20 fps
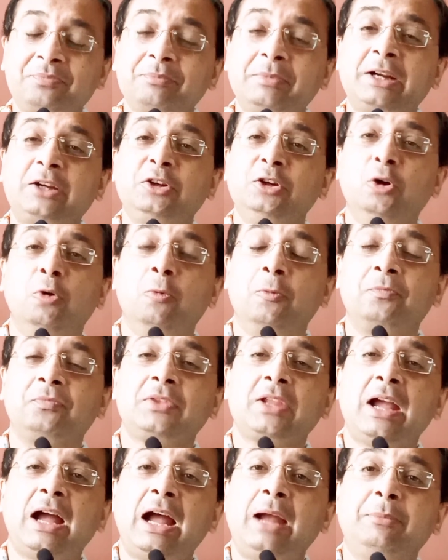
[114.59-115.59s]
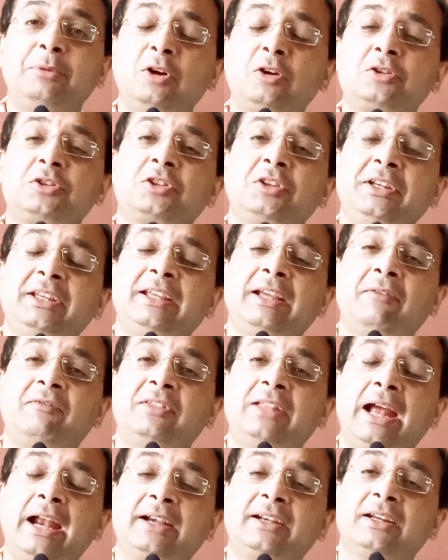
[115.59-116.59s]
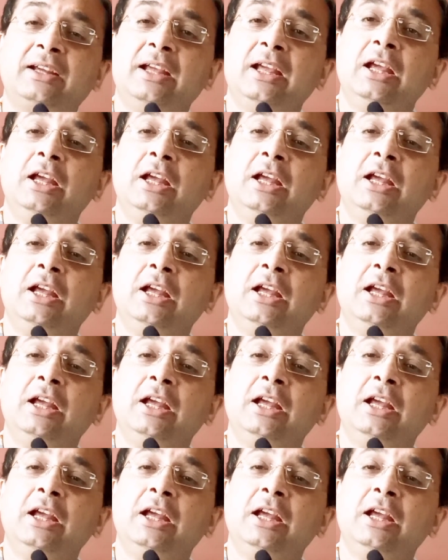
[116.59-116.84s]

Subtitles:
But no, I'm not saying of that.